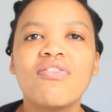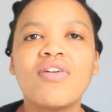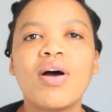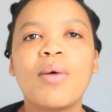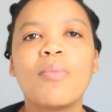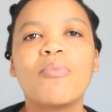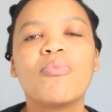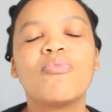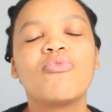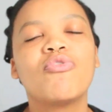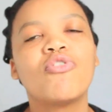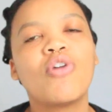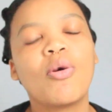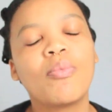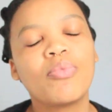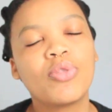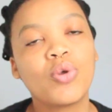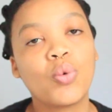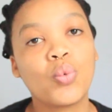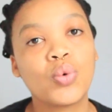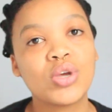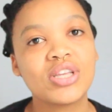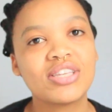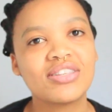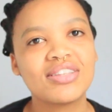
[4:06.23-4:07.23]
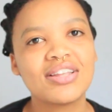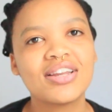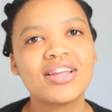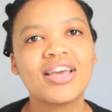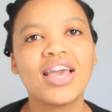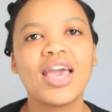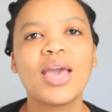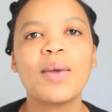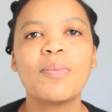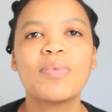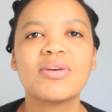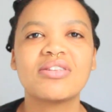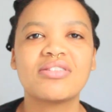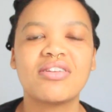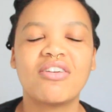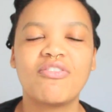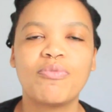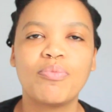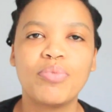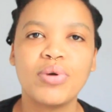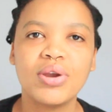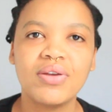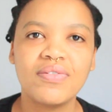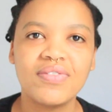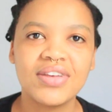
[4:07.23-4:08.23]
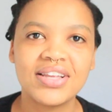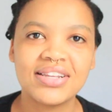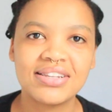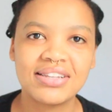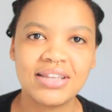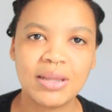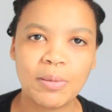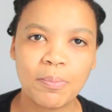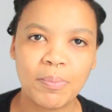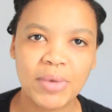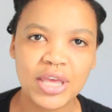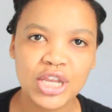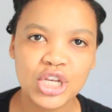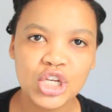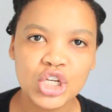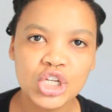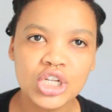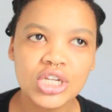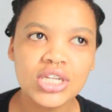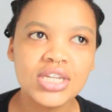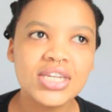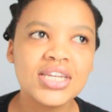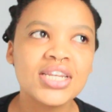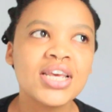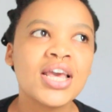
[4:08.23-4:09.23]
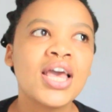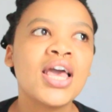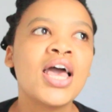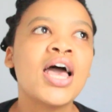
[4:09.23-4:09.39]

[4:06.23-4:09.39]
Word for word: I'm from the Western Cape as I've previously mentioned